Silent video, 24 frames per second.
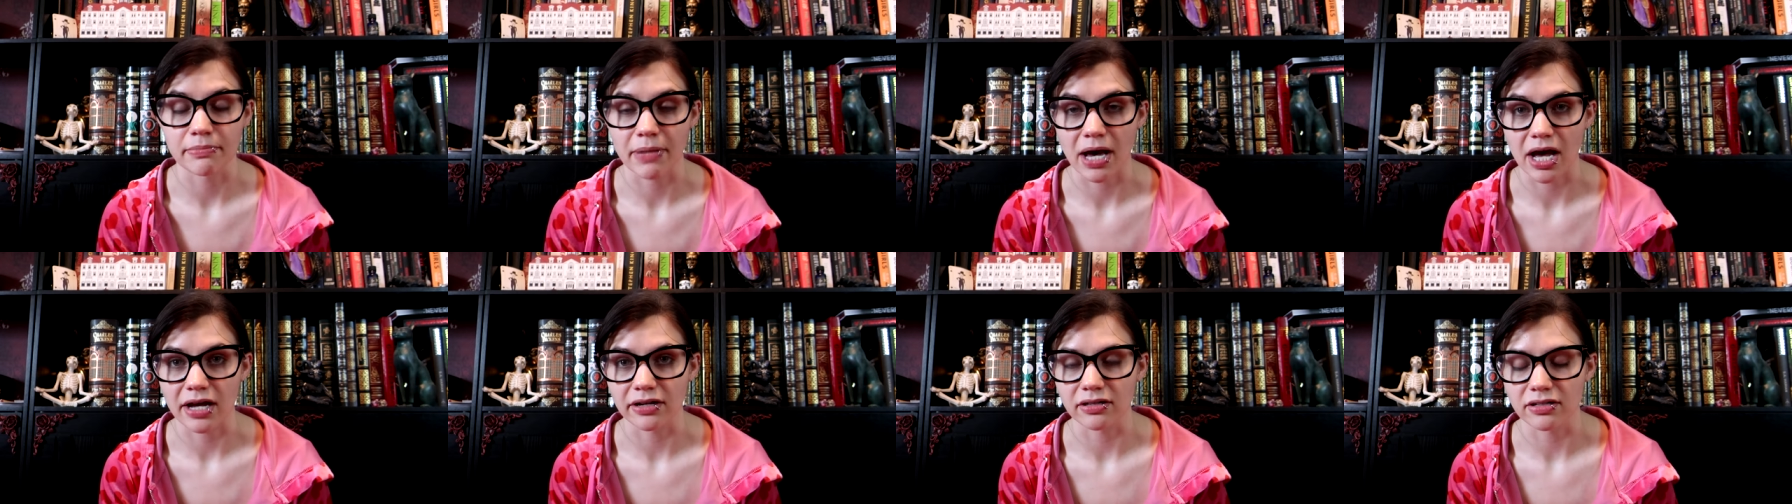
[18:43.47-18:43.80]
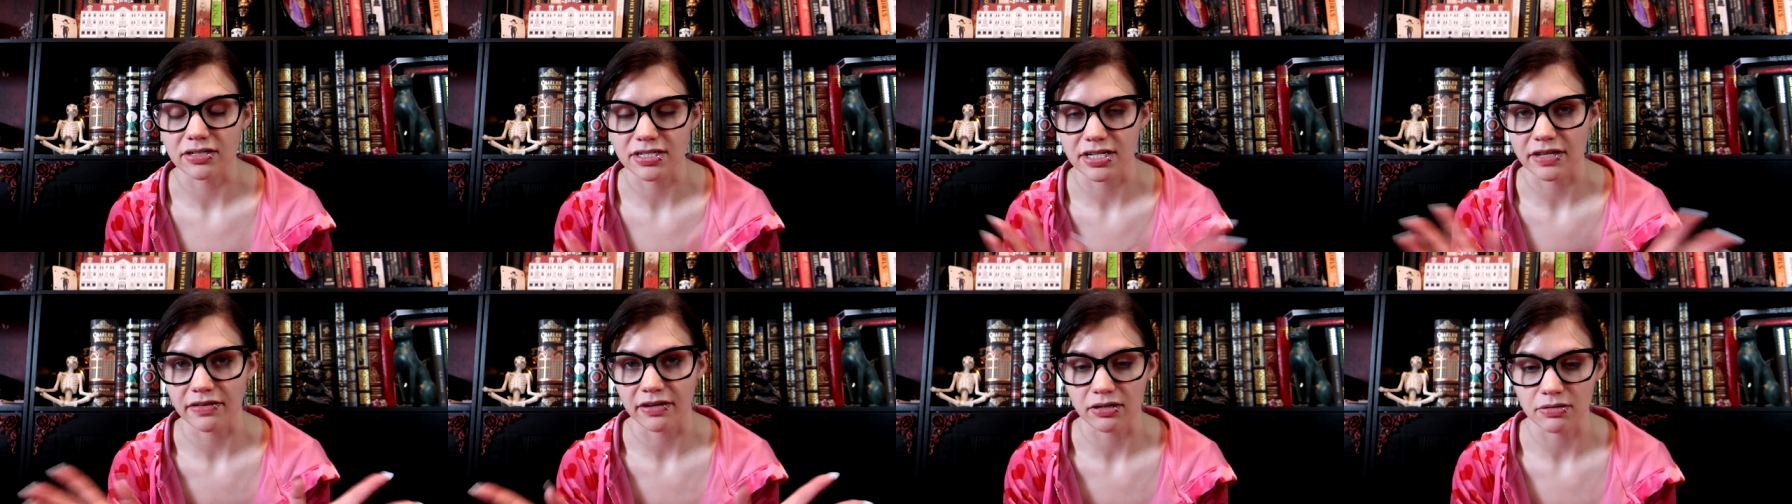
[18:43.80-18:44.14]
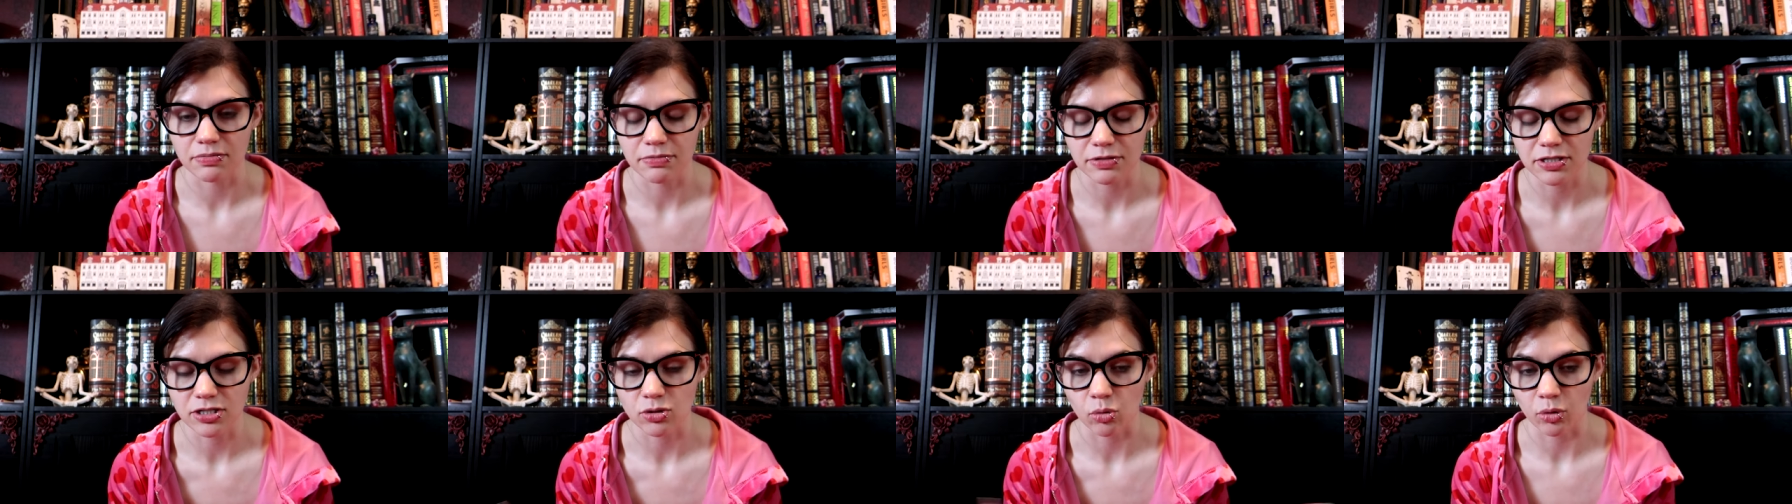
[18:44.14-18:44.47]
Miles and their
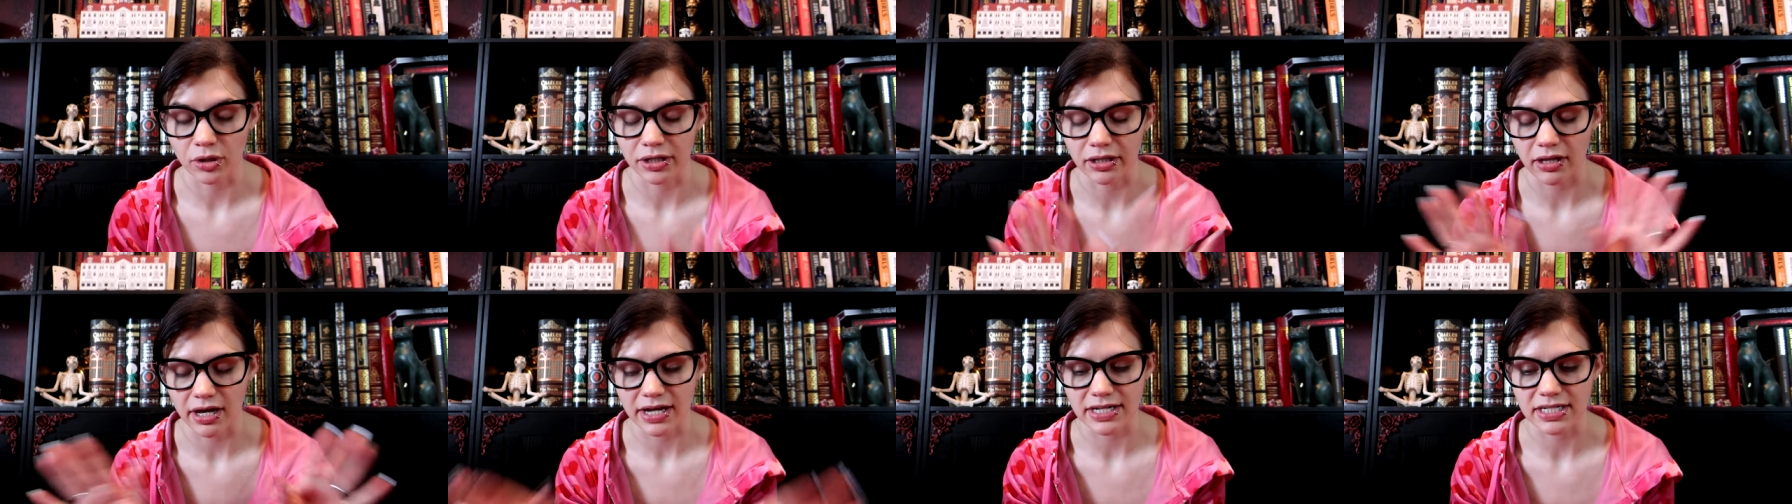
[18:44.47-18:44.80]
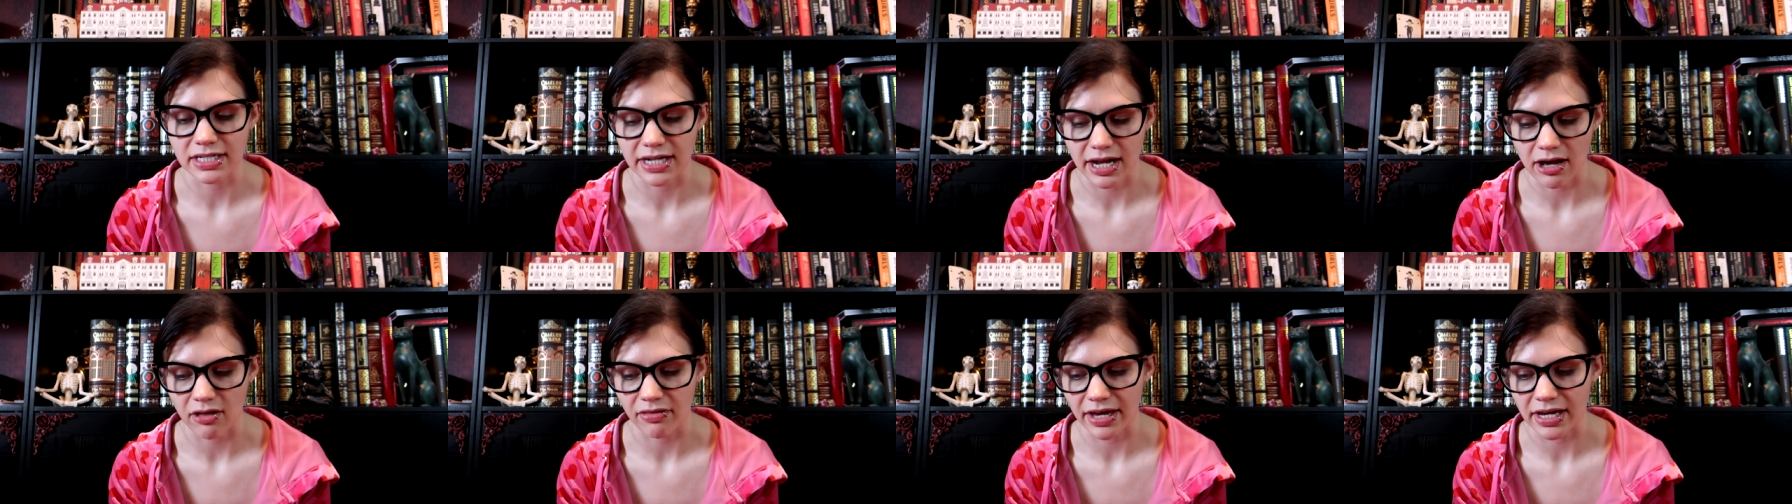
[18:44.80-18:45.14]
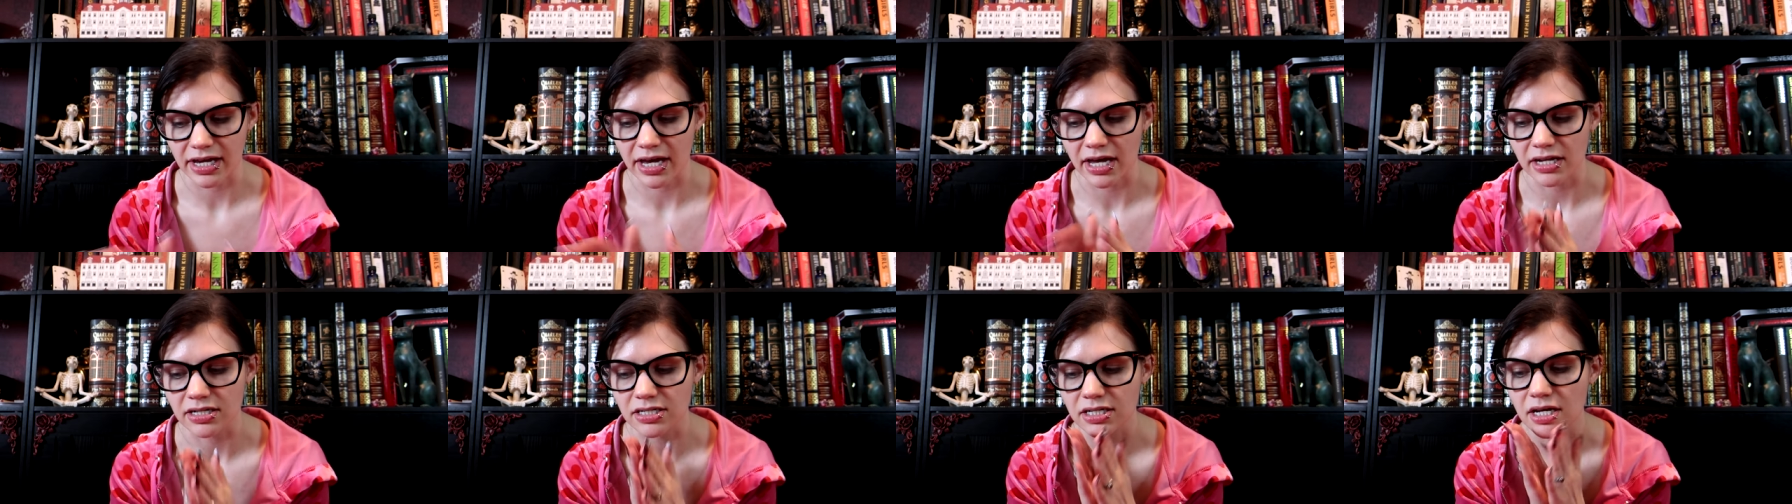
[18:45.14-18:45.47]
storylines and how
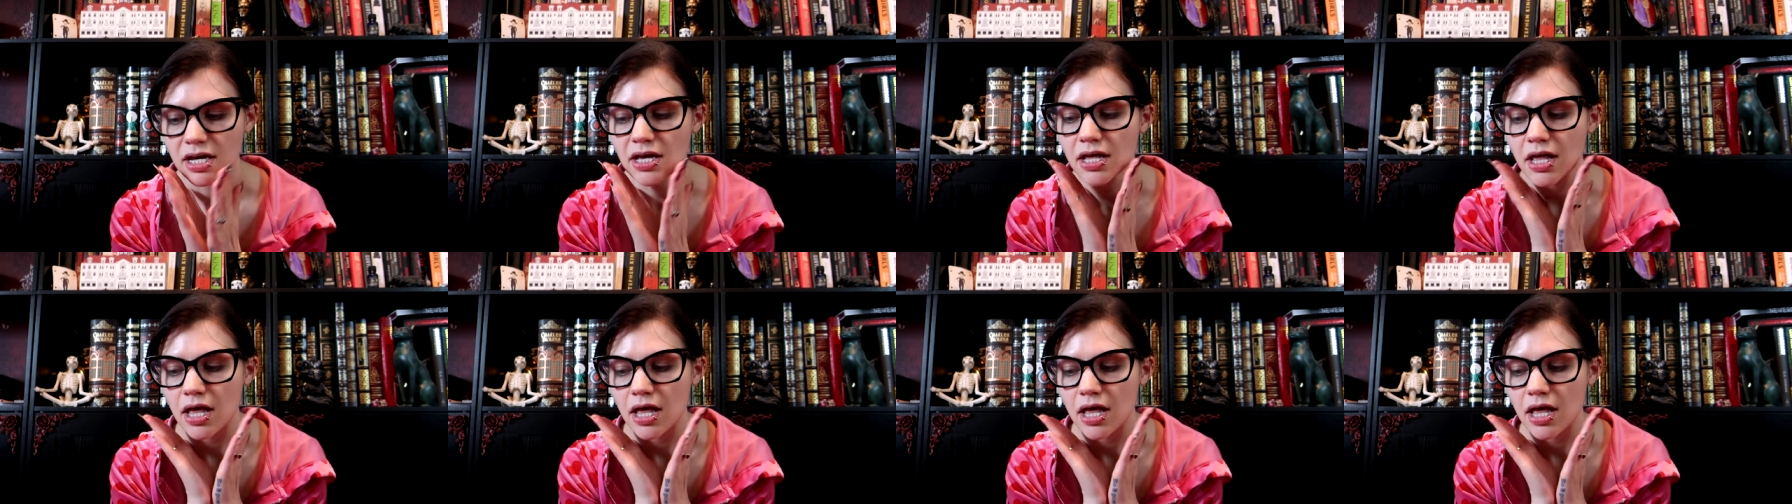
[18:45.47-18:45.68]
they end.